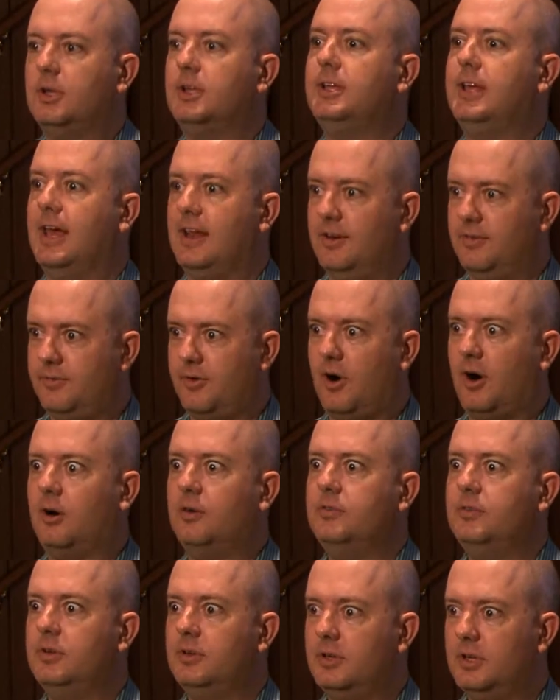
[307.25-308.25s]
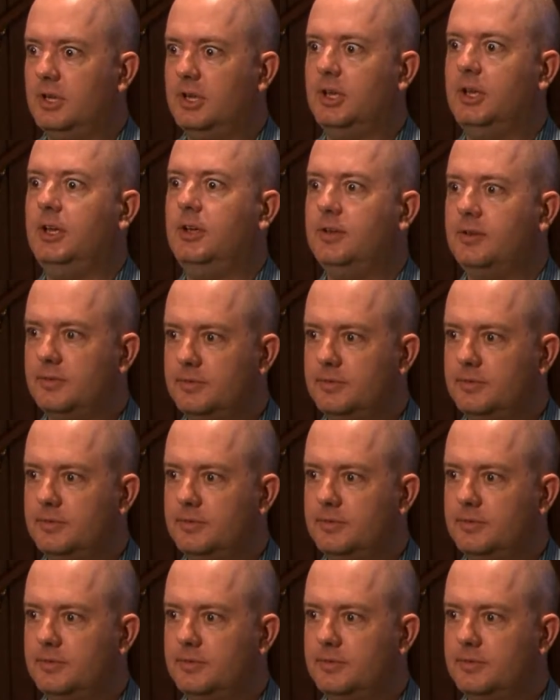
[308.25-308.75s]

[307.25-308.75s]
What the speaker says: Get involved. Okay.